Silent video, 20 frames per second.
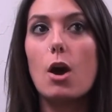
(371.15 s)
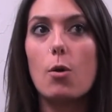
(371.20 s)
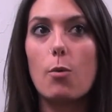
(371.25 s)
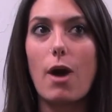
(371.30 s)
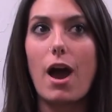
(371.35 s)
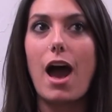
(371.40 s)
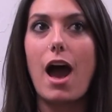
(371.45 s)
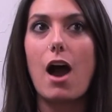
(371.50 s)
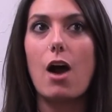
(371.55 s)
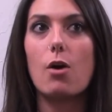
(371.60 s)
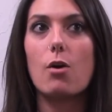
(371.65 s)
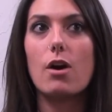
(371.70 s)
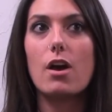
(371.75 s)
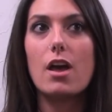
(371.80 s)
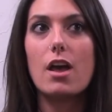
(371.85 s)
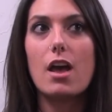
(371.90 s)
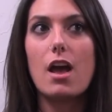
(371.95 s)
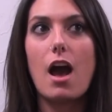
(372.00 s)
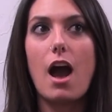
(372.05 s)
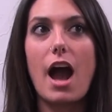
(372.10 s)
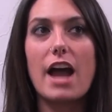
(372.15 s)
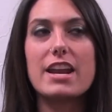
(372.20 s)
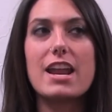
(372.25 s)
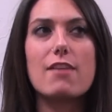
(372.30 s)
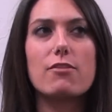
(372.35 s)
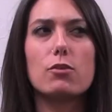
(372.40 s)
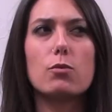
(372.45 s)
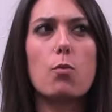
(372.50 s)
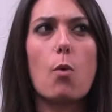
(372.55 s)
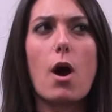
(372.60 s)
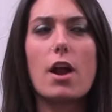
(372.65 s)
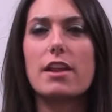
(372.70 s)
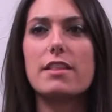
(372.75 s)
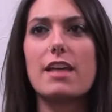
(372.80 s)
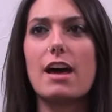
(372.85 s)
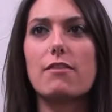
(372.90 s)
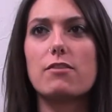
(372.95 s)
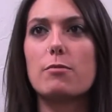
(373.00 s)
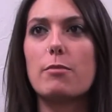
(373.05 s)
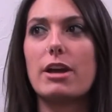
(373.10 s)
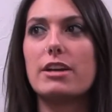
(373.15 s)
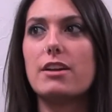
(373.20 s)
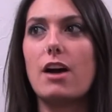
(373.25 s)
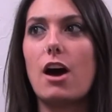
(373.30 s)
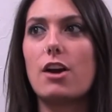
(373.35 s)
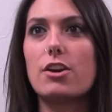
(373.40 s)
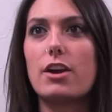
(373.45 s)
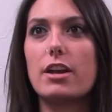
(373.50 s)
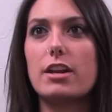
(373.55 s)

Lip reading: wow, I never wanted that for my daughter.